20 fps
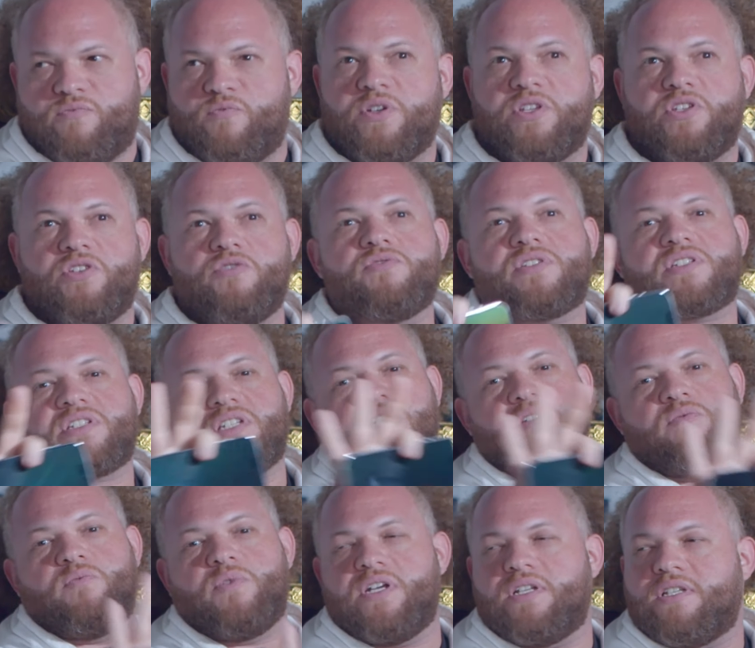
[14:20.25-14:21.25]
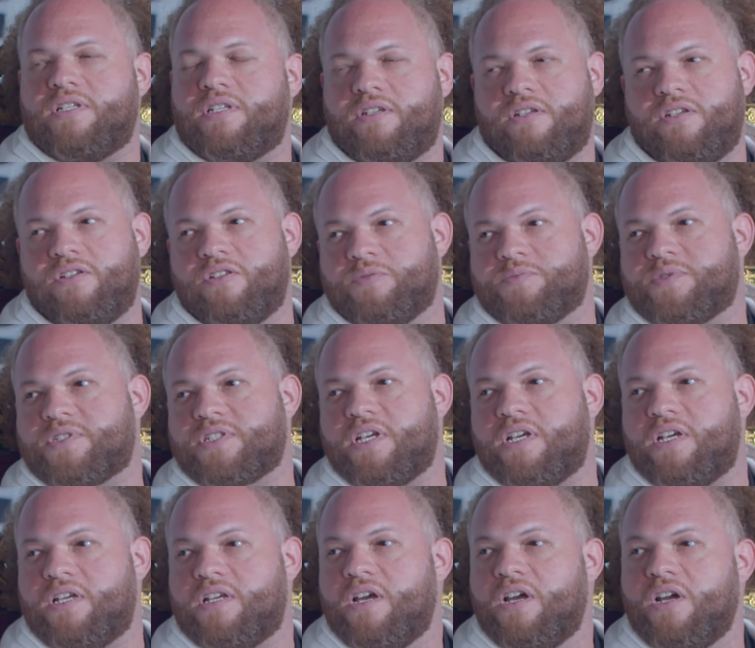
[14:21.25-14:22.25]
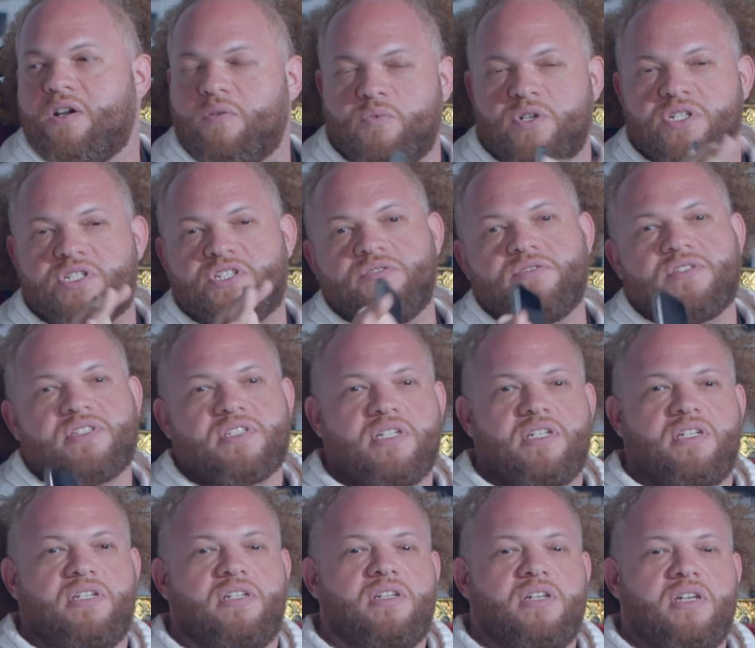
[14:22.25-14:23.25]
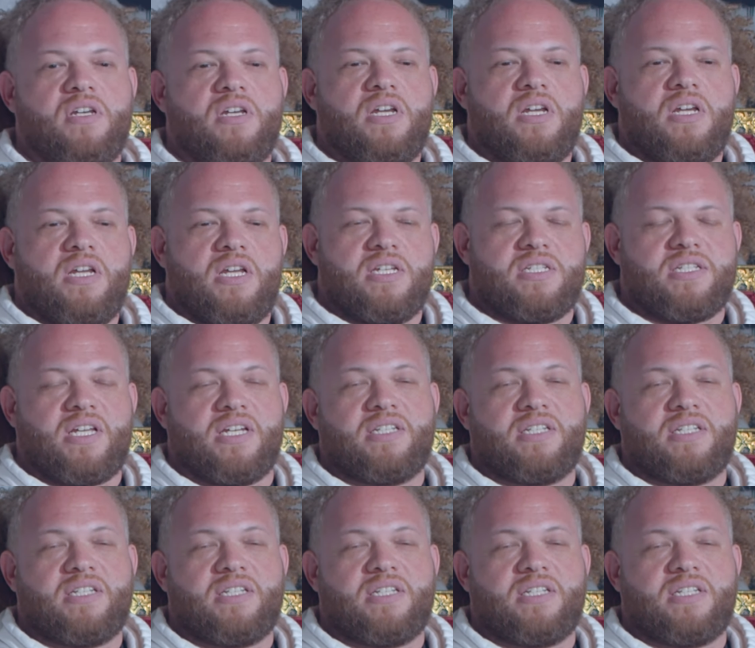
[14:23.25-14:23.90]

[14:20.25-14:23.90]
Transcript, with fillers: when you see what, you know what I'm saying, what you see. Yeah. It's